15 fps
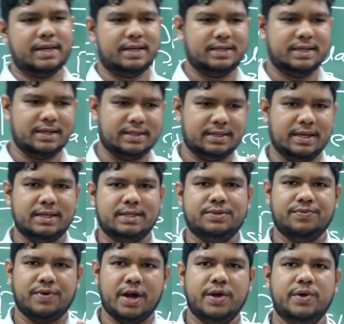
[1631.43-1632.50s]
Section 6,
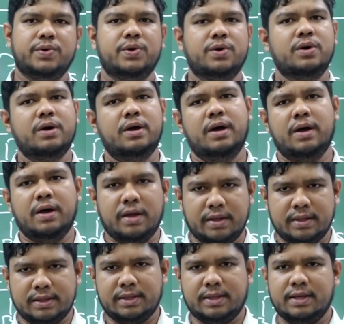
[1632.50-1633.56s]
5
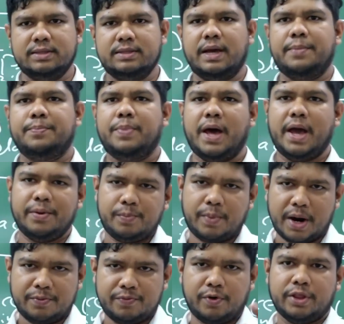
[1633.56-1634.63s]
things apply,
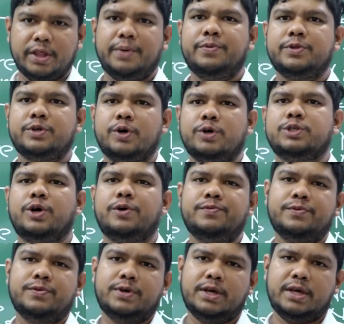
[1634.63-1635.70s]
but for the source
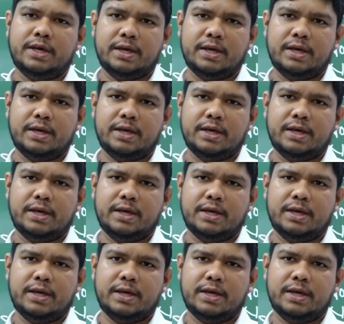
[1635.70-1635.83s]
of